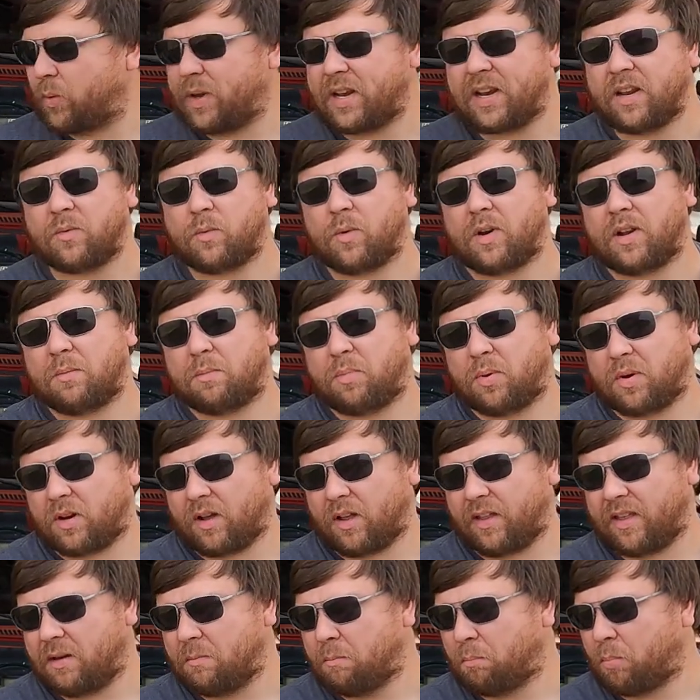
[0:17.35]
We didn't want to put
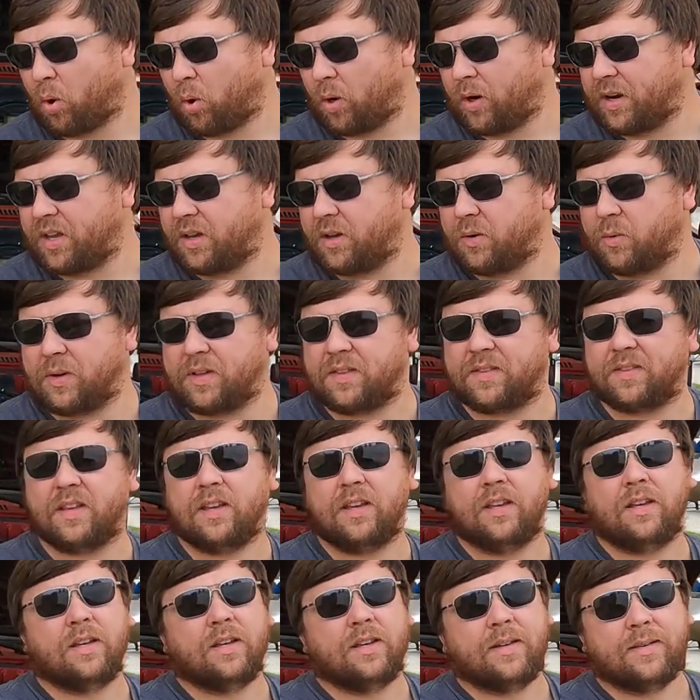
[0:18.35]
all that and bore you with
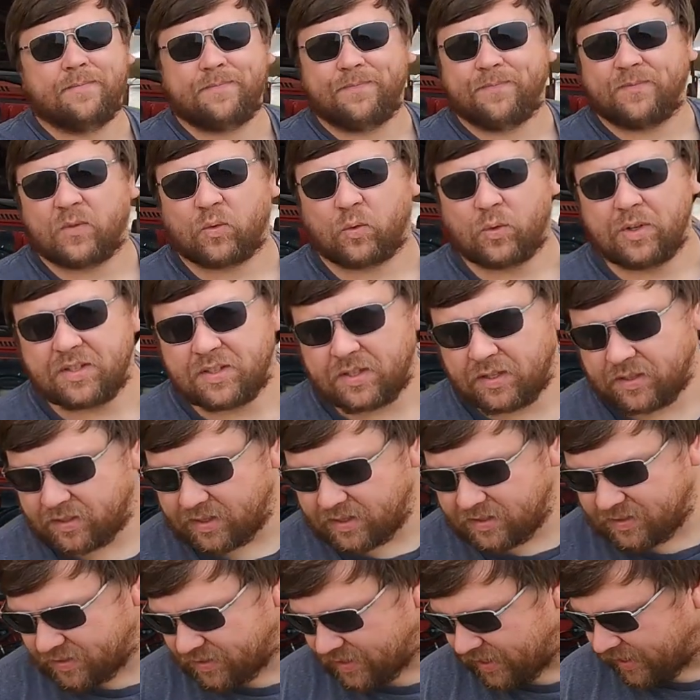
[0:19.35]

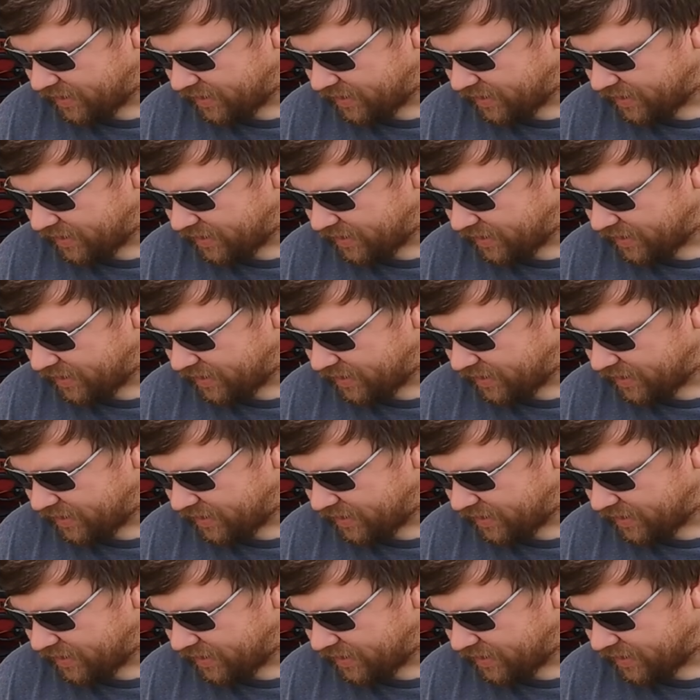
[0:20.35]
resistance